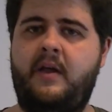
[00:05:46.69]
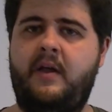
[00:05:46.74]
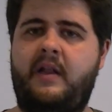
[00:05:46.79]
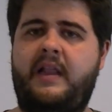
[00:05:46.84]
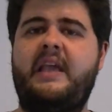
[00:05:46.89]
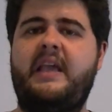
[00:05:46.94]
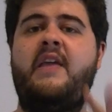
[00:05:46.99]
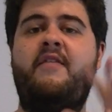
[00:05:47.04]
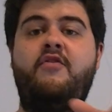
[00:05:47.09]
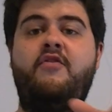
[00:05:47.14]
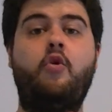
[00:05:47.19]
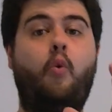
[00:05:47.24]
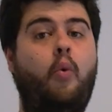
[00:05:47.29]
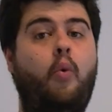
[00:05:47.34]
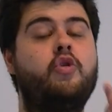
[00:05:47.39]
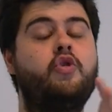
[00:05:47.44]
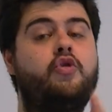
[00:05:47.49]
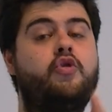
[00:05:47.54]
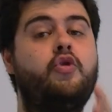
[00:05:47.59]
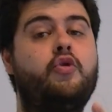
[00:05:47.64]
Like, if you
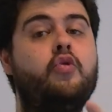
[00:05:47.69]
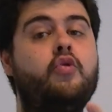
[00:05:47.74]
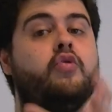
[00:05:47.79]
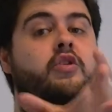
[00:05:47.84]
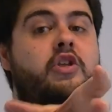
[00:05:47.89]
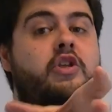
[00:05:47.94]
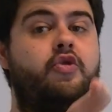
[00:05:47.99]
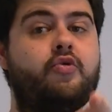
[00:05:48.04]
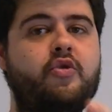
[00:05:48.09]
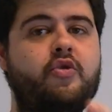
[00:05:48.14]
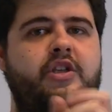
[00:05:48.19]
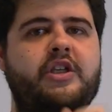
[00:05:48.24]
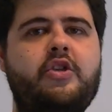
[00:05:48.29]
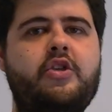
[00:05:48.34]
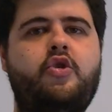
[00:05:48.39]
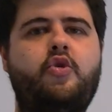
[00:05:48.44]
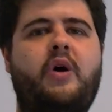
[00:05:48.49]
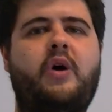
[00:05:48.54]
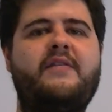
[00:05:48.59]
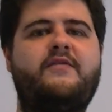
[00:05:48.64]
want to do this
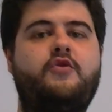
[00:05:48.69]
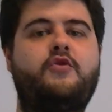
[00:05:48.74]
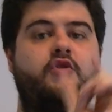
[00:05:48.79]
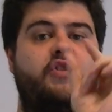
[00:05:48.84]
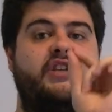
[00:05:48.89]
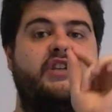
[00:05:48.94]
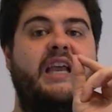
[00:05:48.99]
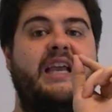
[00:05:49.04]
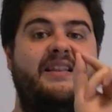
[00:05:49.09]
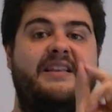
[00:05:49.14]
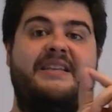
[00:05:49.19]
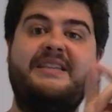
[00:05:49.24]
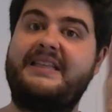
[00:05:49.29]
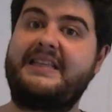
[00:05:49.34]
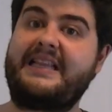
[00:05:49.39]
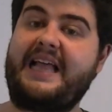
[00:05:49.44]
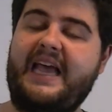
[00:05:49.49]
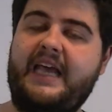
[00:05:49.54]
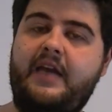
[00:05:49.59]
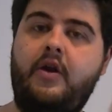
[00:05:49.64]
routine, you have to say this
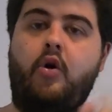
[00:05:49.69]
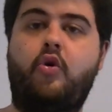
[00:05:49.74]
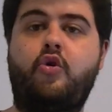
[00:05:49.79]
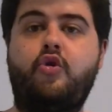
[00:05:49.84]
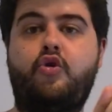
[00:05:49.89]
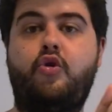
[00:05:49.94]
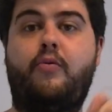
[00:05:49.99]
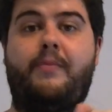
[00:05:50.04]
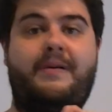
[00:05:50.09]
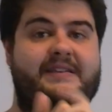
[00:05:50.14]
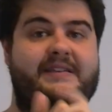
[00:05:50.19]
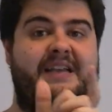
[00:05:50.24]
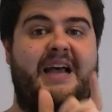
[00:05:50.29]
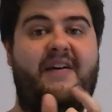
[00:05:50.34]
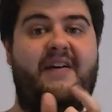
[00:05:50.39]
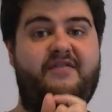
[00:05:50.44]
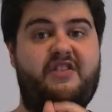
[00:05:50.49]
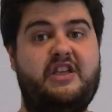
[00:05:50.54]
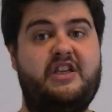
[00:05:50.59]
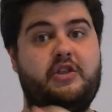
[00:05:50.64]
line or you must
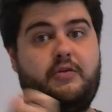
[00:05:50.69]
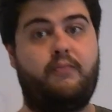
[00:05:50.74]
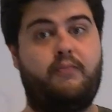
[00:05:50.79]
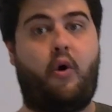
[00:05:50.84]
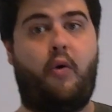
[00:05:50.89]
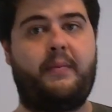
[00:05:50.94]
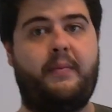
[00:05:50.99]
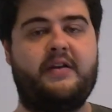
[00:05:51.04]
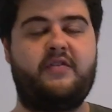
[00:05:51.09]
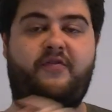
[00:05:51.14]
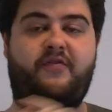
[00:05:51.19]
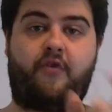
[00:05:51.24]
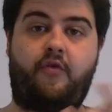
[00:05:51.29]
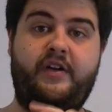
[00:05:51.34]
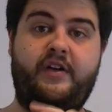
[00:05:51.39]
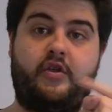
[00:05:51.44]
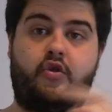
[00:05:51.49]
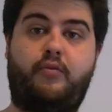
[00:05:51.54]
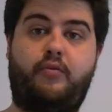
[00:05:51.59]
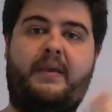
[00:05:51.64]
have this moment for
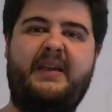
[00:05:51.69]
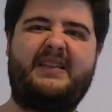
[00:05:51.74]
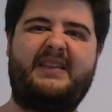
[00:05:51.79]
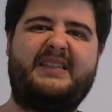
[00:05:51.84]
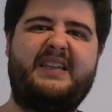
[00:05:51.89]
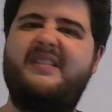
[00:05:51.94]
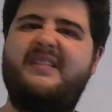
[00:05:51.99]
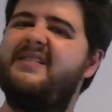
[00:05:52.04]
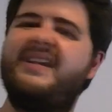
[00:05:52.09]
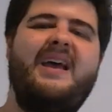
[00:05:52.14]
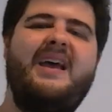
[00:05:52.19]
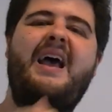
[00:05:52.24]
it to make sense.